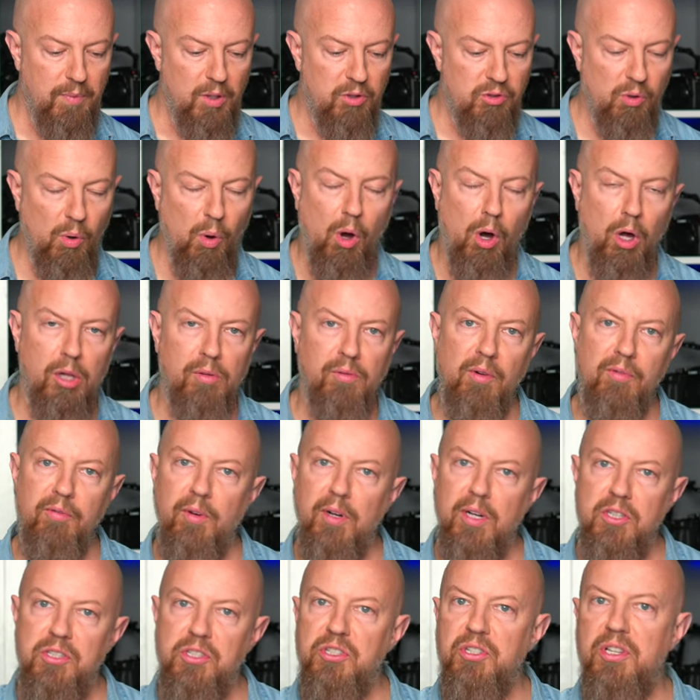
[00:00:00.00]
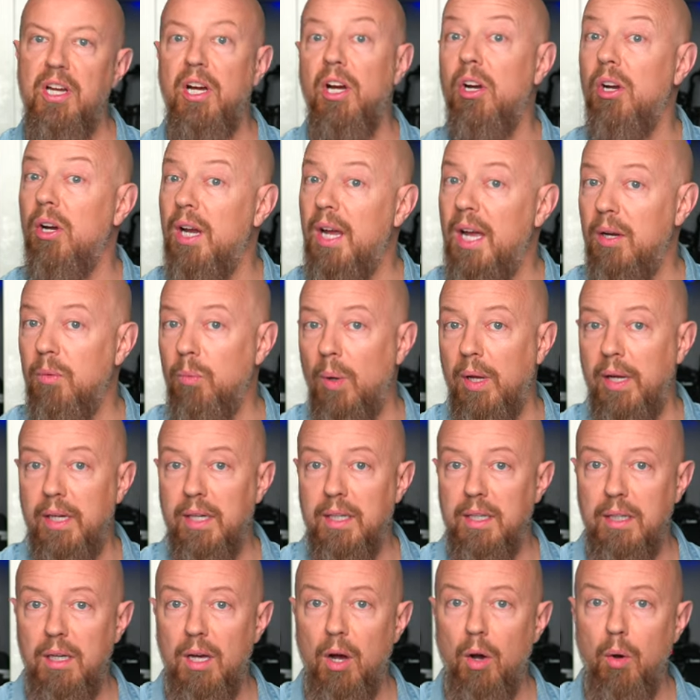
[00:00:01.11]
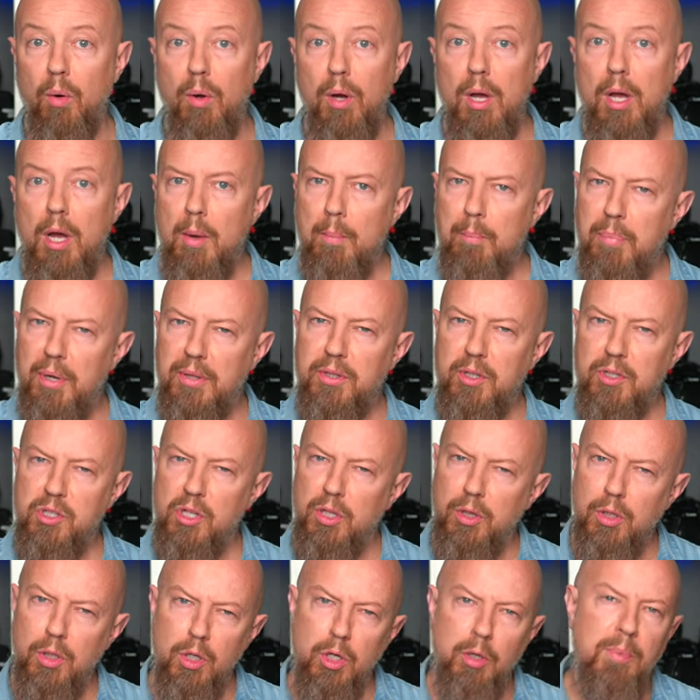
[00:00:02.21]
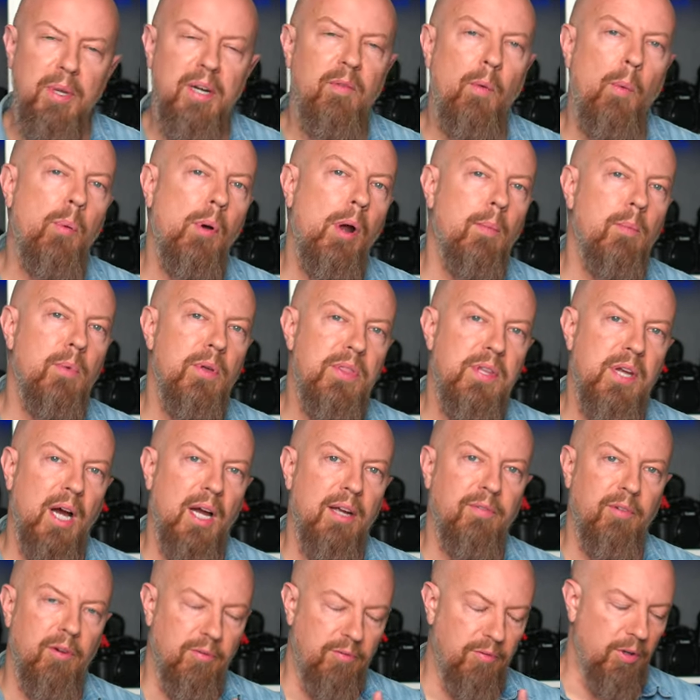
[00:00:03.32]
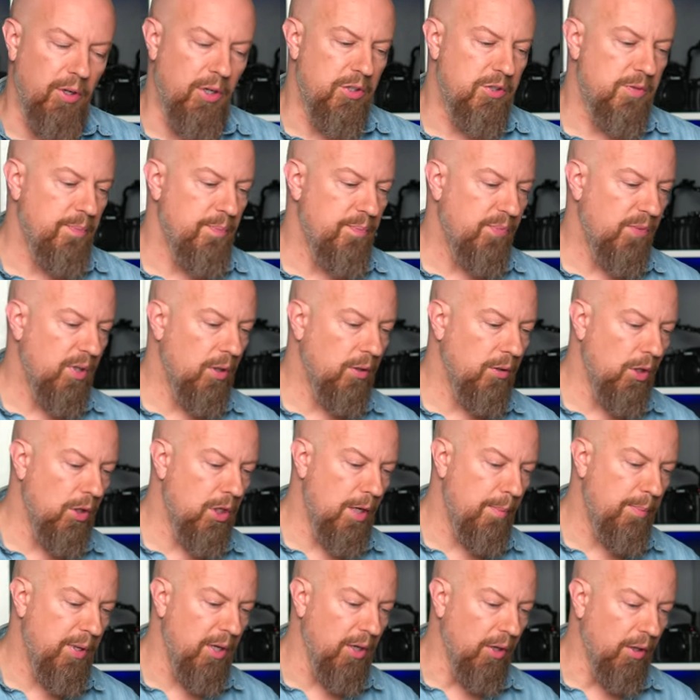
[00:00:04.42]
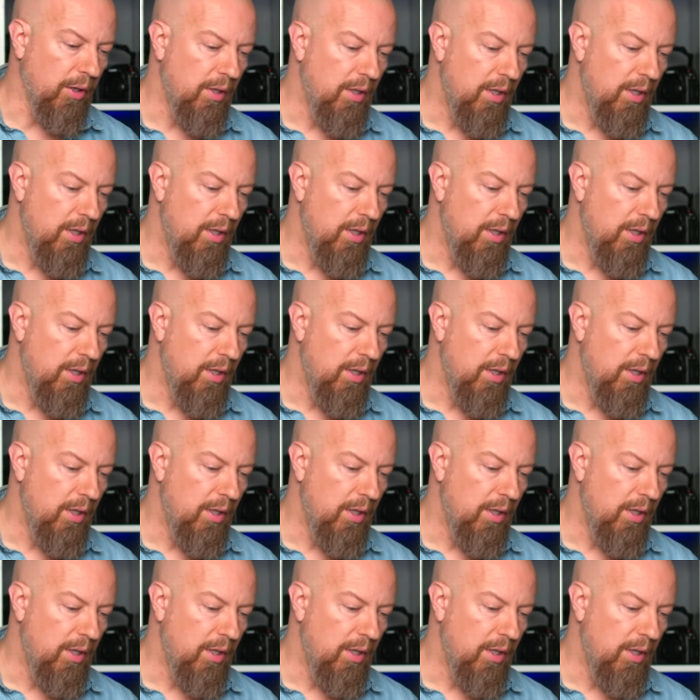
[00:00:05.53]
So all of our footage is there and ready to go. But there's a little bit of a problem with the iPhone footage. Look up here.